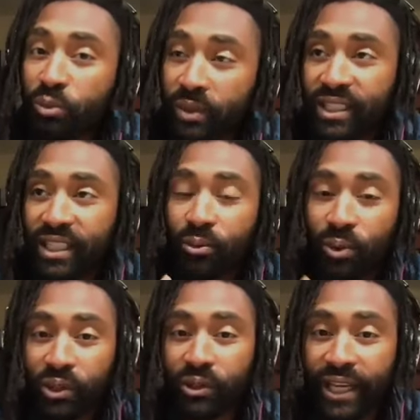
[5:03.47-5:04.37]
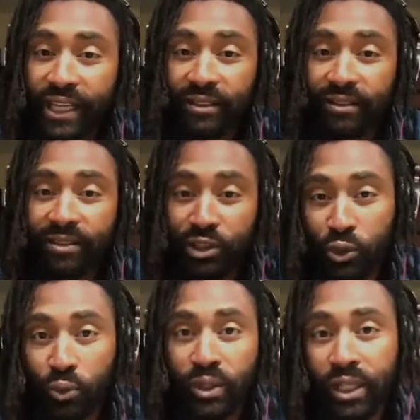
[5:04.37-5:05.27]
It looks like a real like
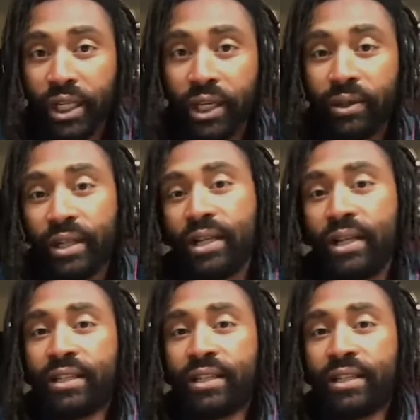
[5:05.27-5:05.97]
suit, you know? Yeah.